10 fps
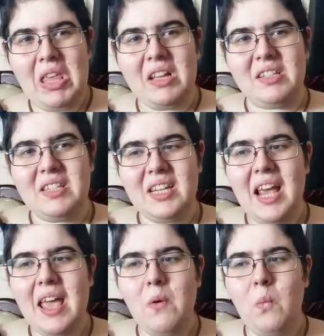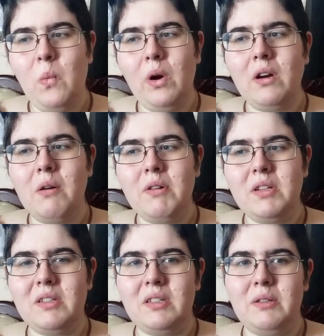And today we're going
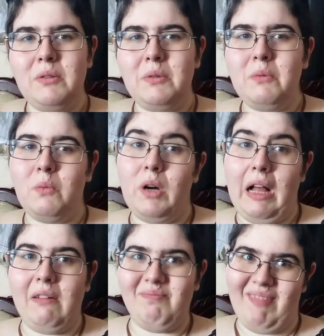to, well,